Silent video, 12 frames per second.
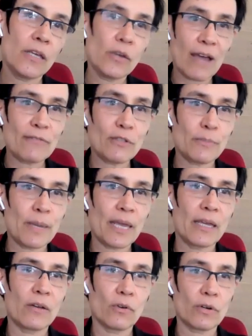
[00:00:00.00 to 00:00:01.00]
You have to
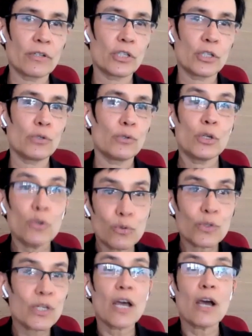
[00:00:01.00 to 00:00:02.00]
pay in order to
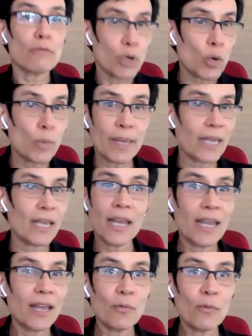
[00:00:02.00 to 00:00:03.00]
use roaming
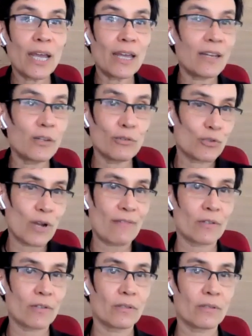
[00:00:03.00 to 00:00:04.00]
when you
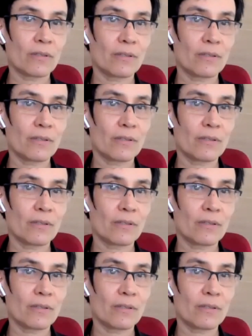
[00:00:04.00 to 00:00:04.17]
travel.